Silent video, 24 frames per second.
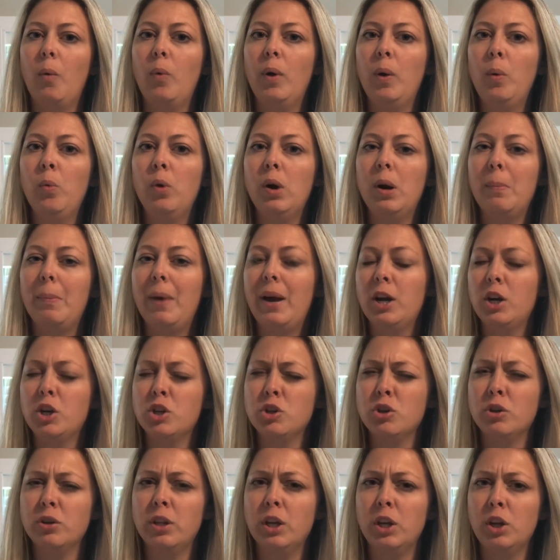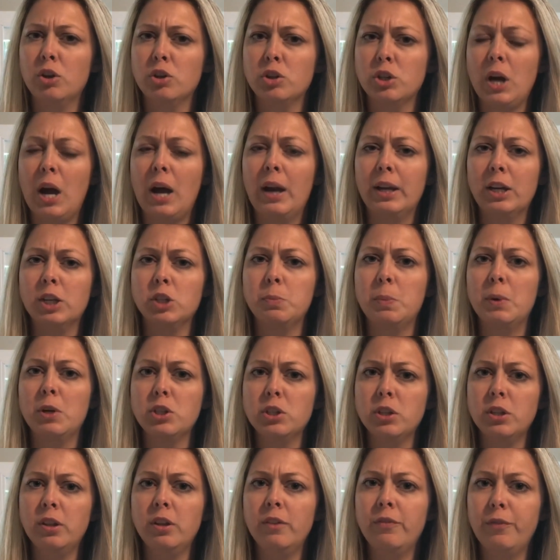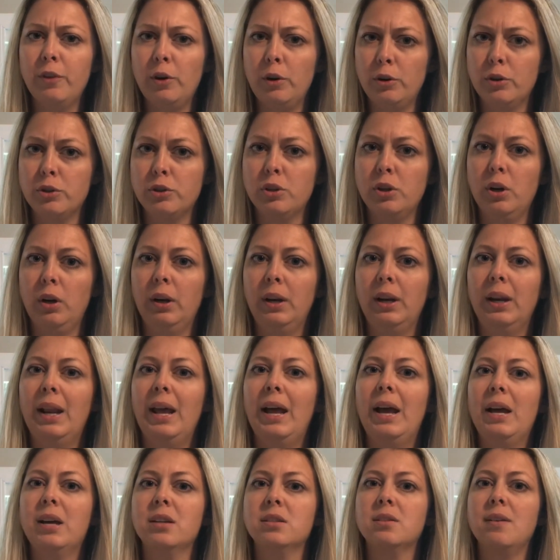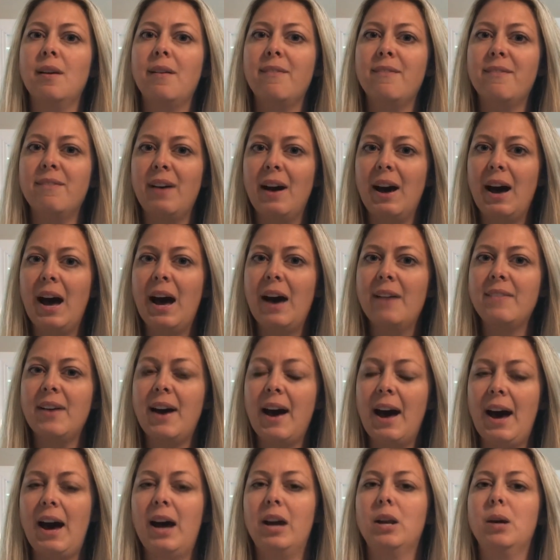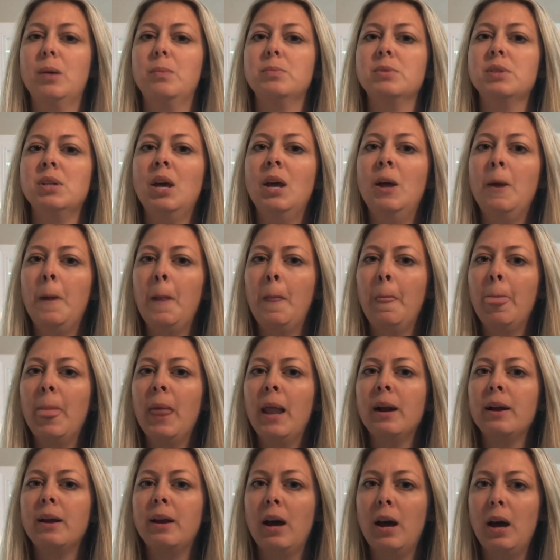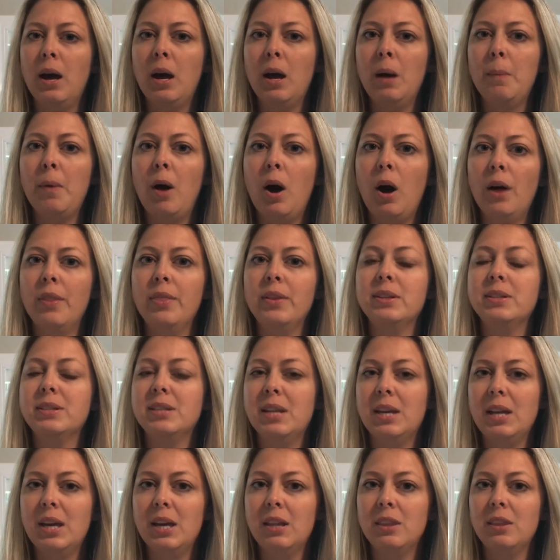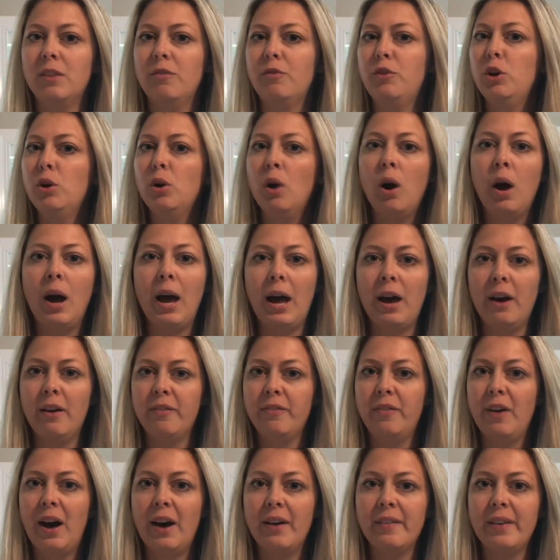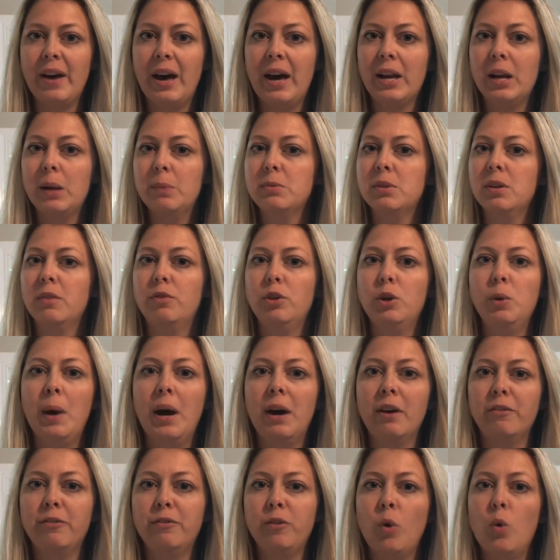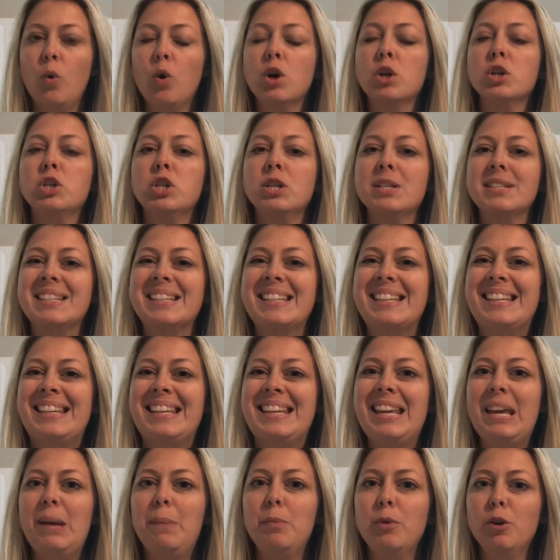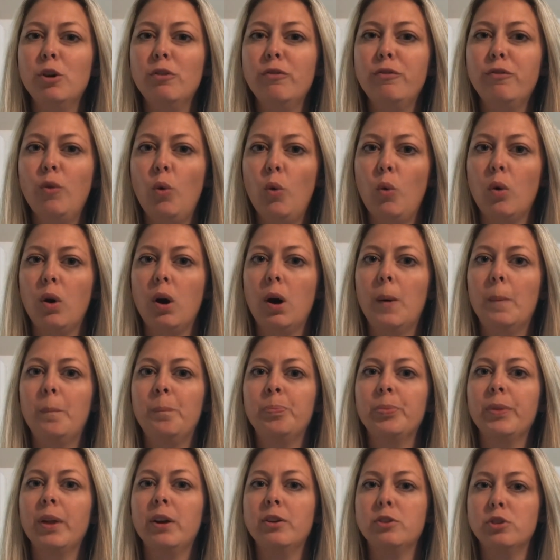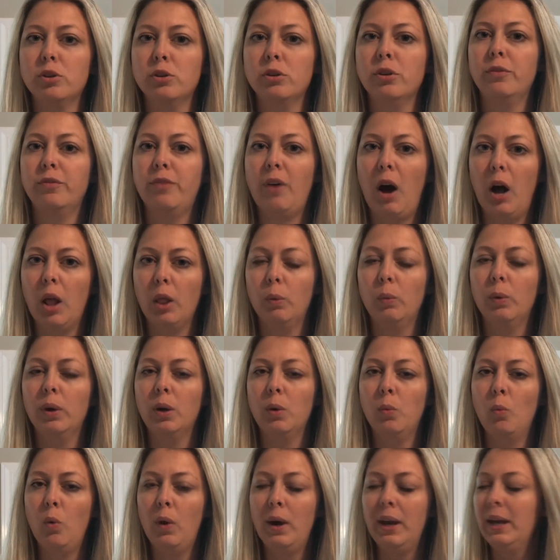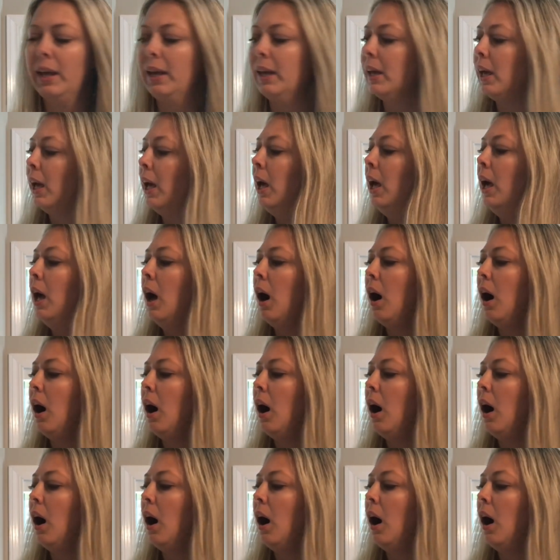we want to make sure that your child, especially the first turn-in, has 5 items. Come on the 10th, if you don't have 5 items, if you have 4, just keep your form until the following week.